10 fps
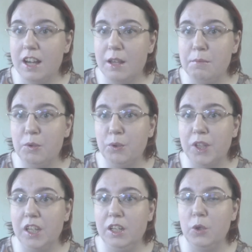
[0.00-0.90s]
I've been
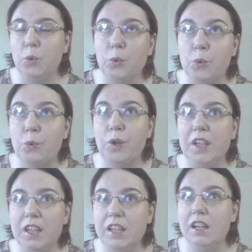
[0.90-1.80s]
working
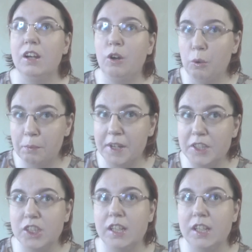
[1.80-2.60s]
really a whole bunch.